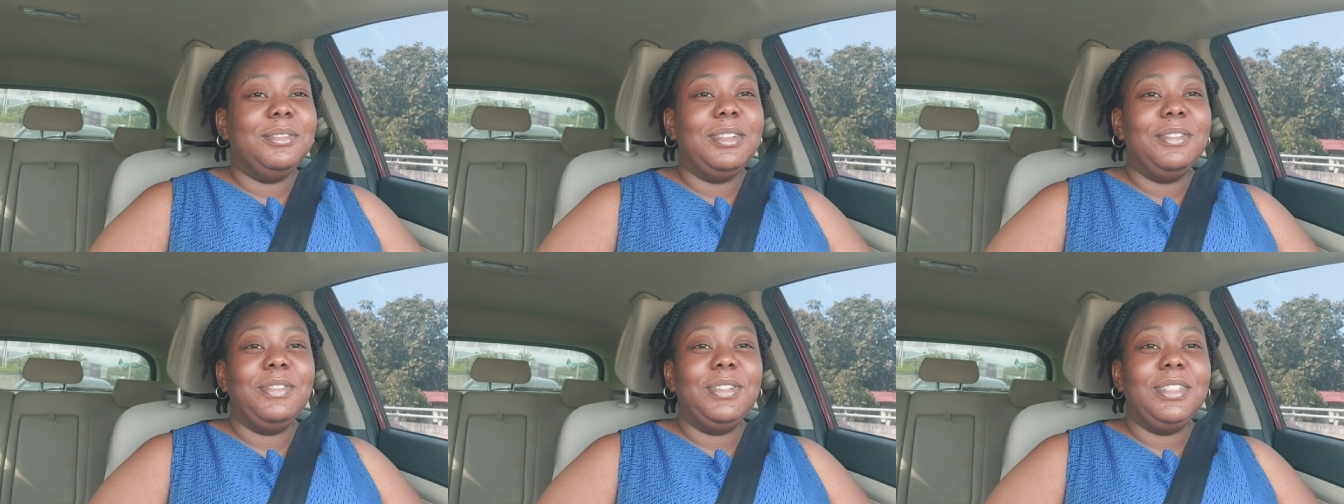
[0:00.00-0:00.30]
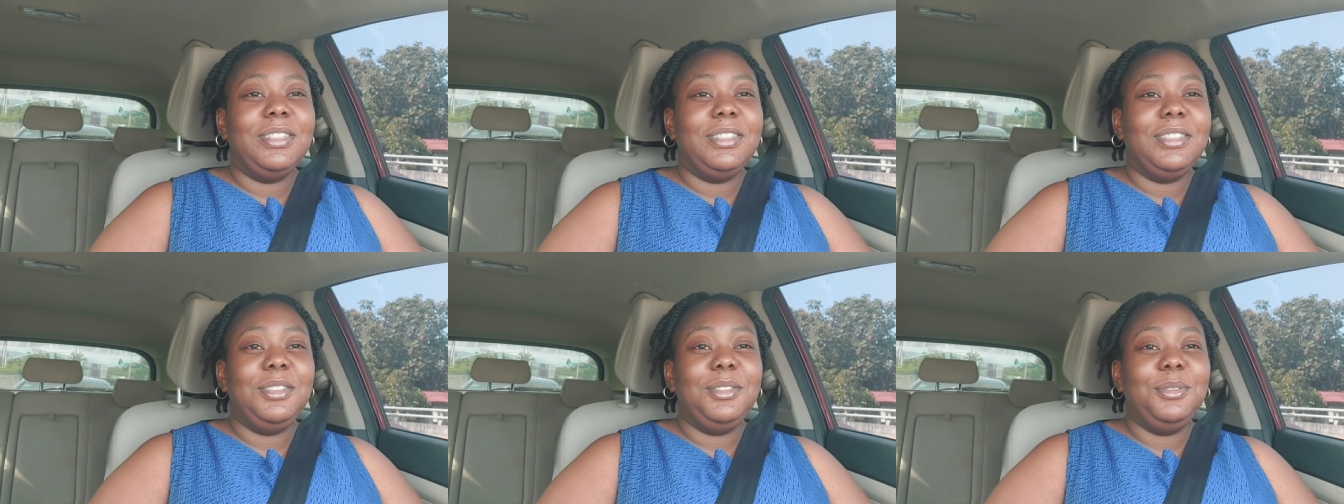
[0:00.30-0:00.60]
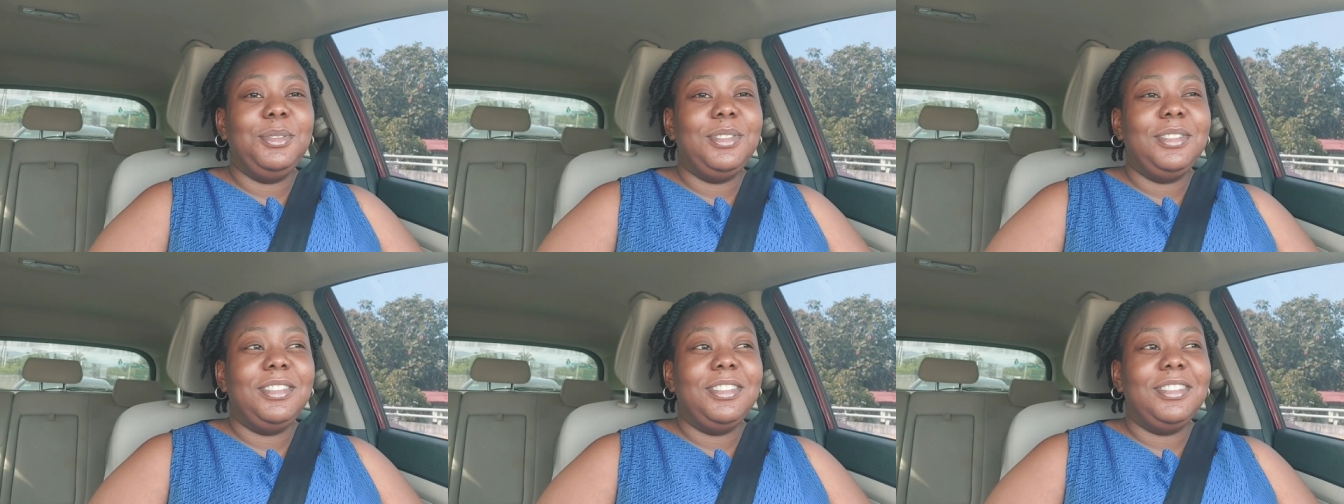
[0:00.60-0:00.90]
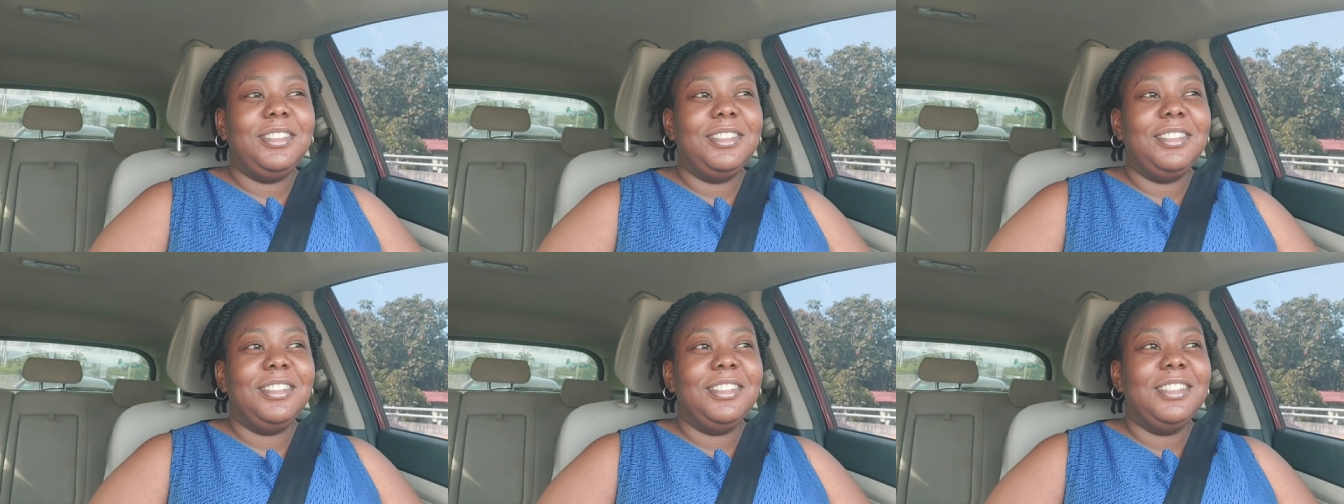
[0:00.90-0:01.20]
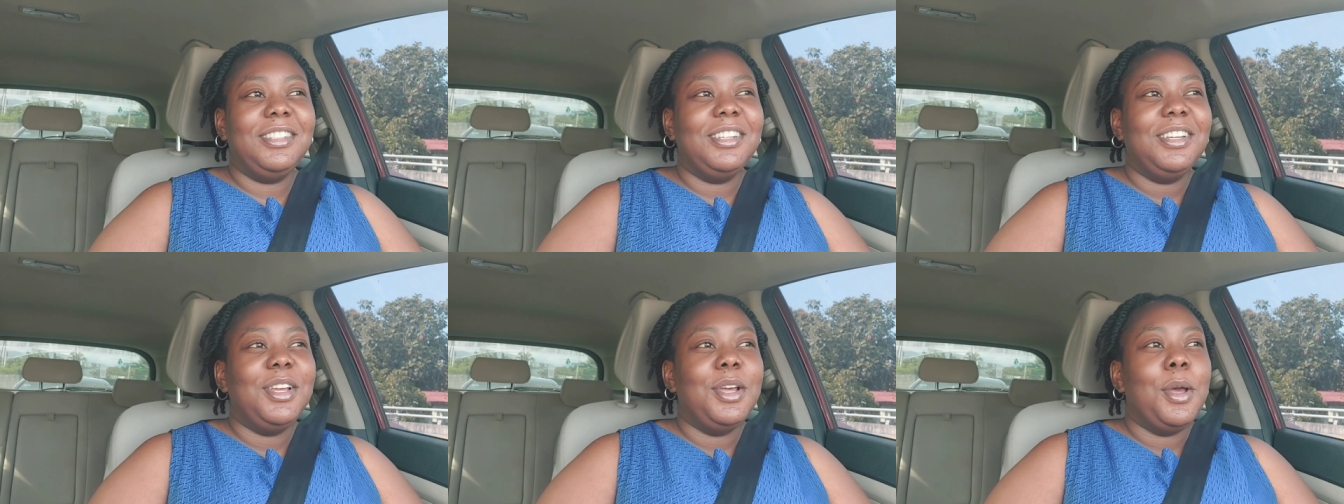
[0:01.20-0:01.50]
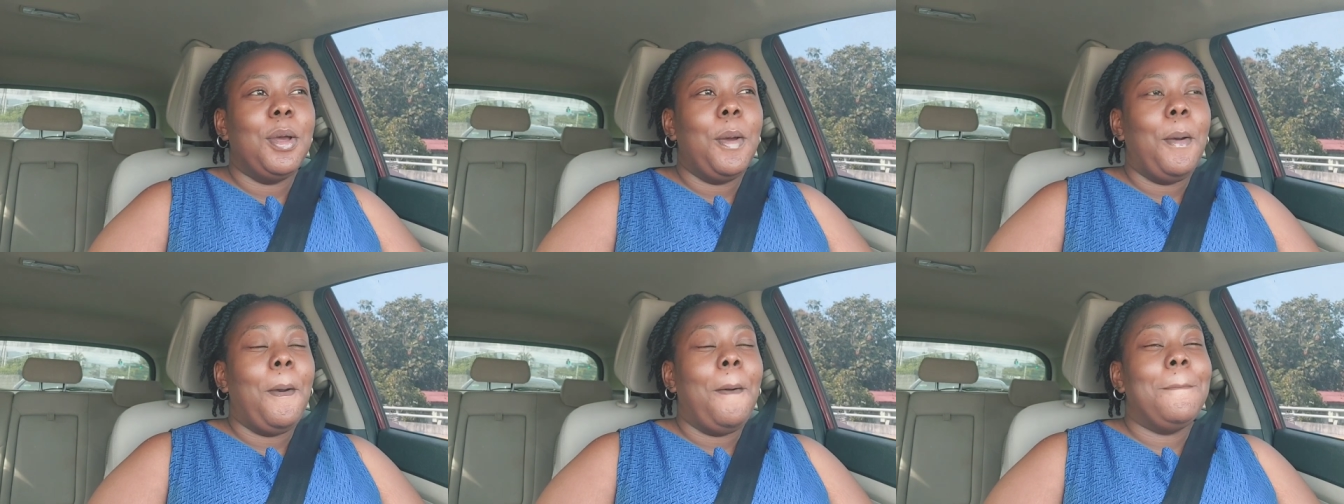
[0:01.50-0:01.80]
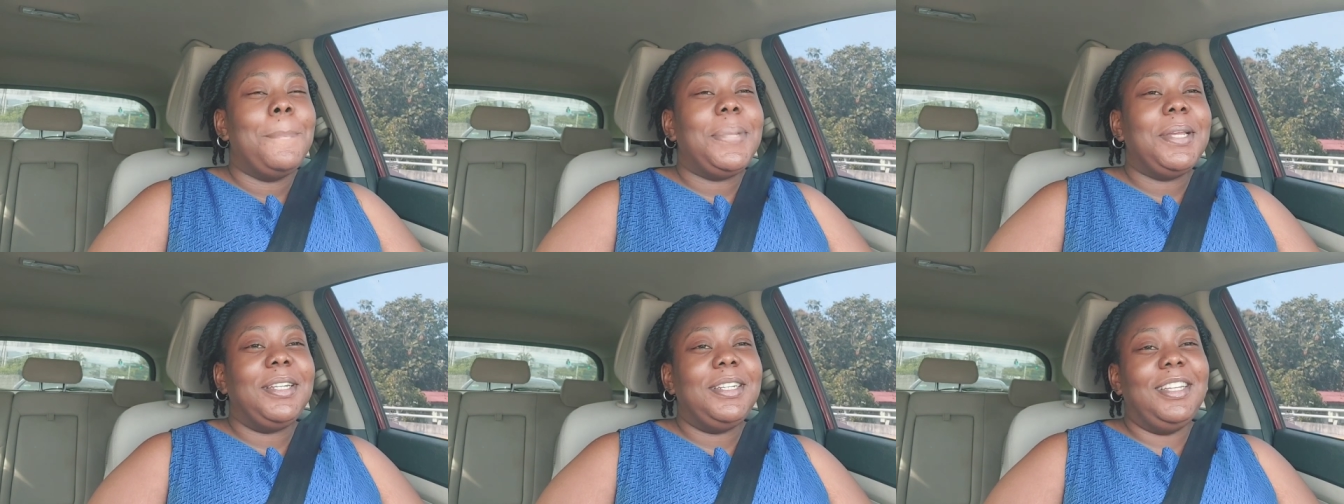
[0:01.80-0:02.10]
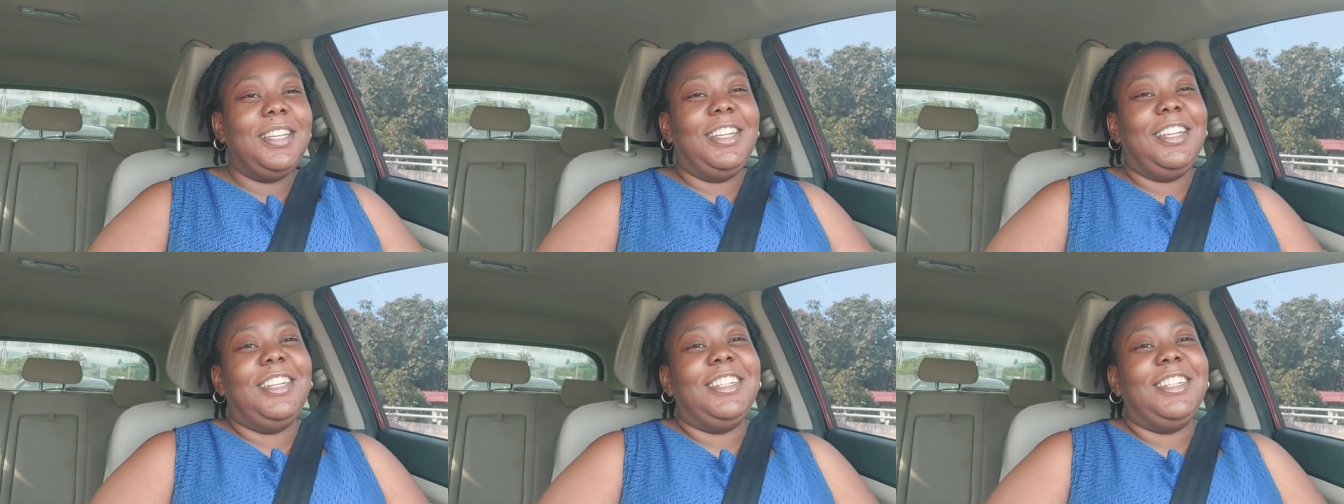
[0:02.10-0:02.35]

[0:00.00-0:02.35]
never did cute you know picnic